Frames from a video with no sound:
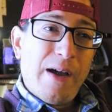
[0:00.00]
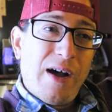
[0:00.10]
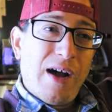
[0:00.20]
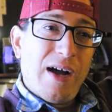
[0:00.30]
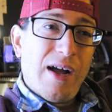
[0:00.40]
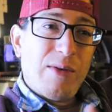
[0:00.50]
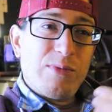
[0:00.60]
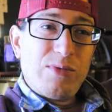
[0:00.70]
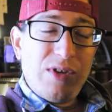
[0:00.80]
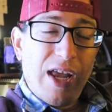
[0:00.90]
uh,
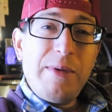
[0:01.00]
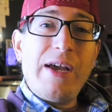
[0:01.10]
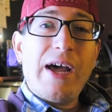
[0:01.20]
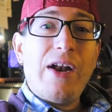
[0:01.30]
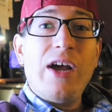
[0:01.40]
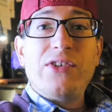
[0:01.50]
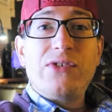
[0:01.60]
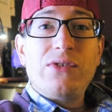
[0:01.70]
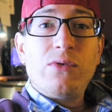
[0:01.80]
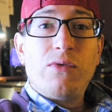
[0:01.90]
um, Amy got a
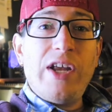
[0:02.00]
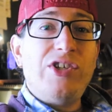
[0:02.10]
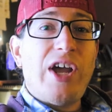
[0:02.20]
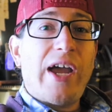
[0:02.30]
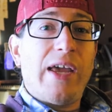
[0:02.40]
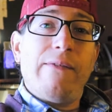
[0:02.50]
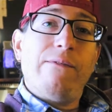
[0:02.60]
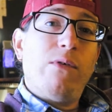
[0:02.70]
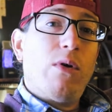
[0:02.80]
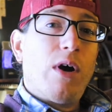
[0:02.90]
nice rain jacket
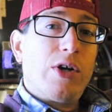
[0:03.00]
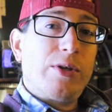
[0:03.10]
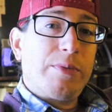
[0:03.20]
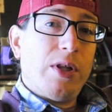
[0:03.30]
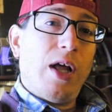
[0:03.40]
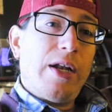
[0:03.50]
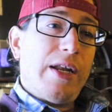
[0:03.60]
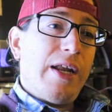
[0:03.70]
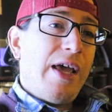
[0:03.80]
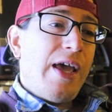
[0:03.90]
for our trip to
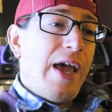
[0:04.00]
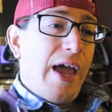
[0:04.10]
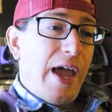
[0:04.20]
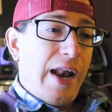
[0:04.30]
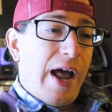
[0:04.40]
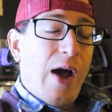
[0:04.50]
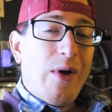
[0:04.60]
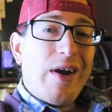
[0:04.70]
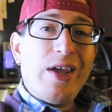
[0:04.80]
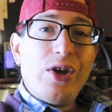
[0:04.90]
London, and I
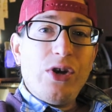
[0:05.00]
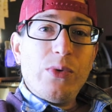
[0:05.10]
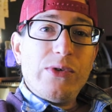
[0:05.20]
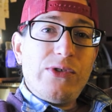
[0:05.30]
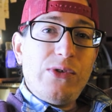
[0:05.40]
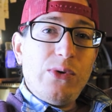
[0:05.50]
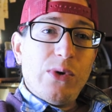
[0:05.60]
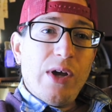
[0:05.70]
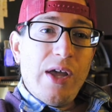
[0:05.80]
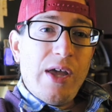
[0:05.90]
wanted to get a new one
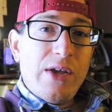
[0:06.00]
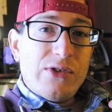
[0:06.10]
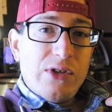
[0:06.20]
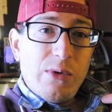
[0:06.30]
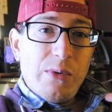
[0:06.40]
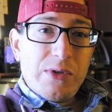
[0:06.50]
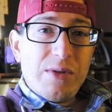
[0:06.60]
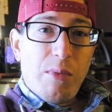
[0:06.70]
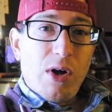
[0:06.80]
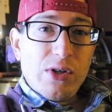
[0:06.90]
too. So we went to
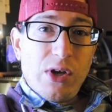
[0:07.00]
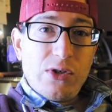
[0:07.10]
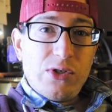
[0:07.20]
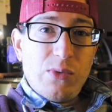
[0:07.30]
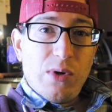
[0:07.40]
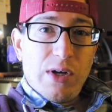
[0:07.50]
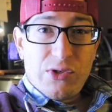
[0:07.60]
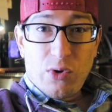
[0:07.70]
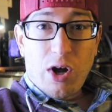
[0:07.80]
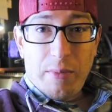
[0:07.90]
the mall to go to uh, a
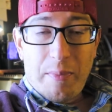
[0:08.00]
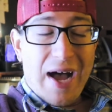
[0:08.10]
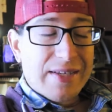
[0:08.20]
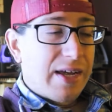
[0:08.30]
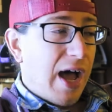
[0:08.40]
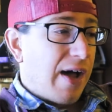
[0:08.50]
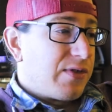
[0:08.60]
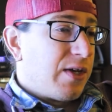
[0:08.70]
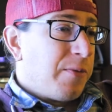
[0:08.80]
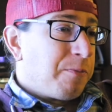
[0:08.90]
store called
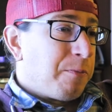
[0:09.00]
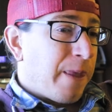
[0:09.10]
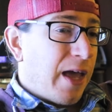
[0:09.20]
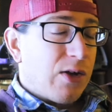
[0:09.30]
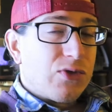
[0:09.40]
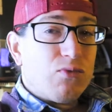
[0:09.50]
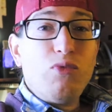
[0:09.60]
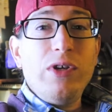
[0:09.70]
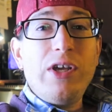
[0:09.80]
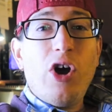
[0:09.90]
Boscov's, and I was
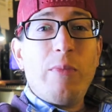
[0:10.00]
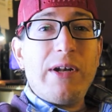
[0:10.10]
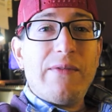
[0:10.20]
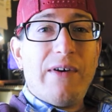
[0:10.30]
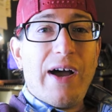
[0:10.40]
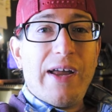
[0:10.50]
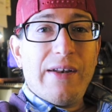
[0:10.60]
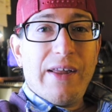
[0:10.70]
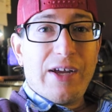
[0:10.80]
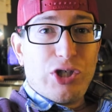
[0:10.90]
really hoping to
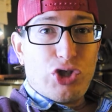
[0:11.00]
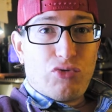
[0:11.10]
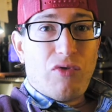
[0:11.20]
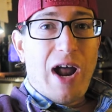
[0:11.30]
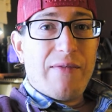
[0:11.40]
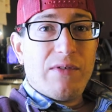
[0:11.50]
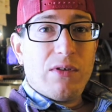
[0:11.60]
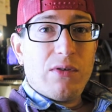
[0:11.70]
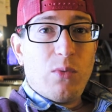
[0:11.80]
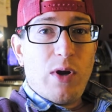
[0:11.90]
find like a
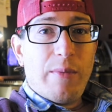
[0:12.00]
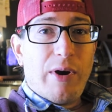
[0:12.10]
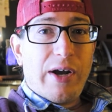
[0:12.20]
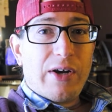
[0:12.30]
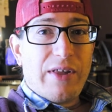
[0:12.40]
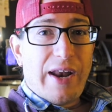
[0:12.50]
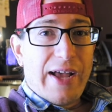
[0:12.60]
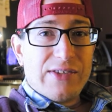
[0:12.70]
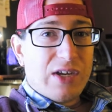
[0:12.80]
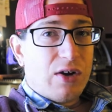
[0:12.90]
travel windbreaker that
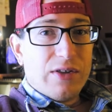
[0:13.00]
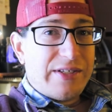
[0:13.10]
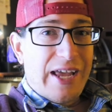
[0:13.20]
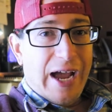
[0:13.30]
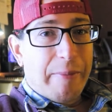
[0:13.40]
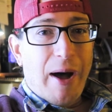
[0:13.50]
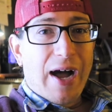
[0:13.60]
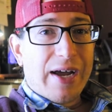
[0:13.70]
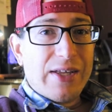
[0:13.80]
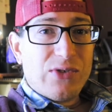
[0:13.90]
has like all the tech
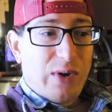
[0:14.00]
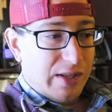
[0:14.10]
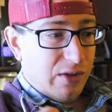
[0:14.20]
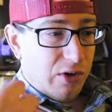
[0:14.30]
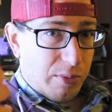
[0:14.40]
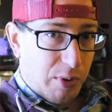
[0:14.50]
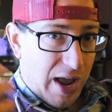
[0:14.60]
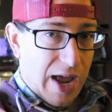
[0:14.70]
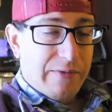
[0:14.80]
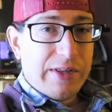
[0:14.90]
pockets so I can literally put
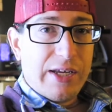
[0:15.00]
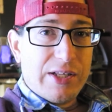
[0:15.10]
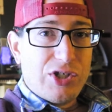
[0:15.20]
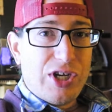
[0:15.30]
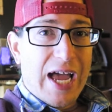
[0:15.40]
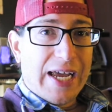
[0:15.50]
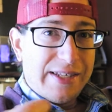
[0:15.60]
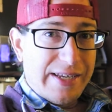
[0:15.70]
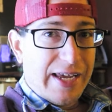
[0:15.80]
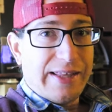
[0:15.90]
everything in the
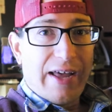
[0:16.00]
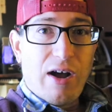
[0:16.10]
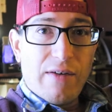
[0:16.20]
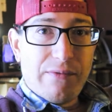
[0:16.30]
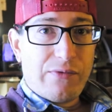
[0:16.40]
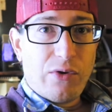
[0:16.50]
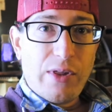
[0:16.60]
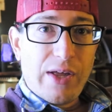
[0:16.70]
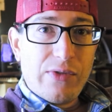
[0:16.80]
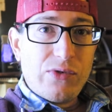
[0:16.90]
jacket, take that off,
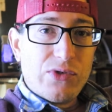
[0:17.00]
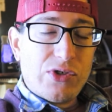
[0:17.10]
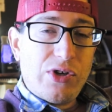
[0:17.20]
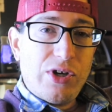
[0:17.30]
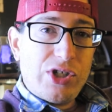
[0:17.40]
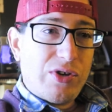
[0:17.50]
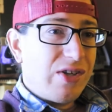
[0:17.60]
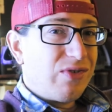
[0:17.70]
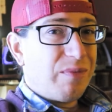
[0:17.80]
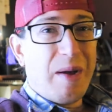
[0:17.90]
throw that through the security
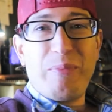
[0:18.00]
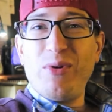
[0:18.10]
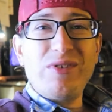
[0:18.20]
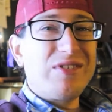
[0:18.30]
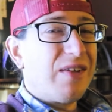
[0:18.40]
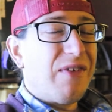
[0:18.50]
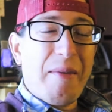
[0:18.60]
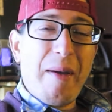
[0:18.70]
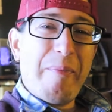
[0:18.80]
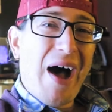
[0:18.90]
tray so I'm not pulling stuff out
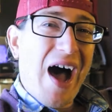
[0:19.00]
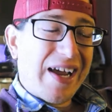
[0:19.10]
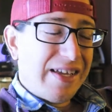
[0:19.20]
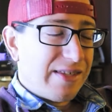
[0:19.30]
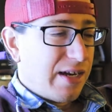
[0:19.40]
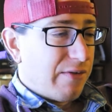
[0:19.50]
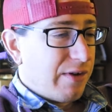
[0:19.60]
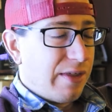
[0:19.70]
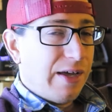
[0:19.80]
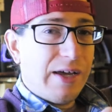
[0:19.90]
of my pockets and
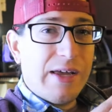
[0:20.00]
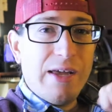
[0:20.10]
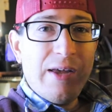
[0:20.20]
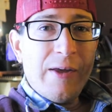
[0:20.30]
everything.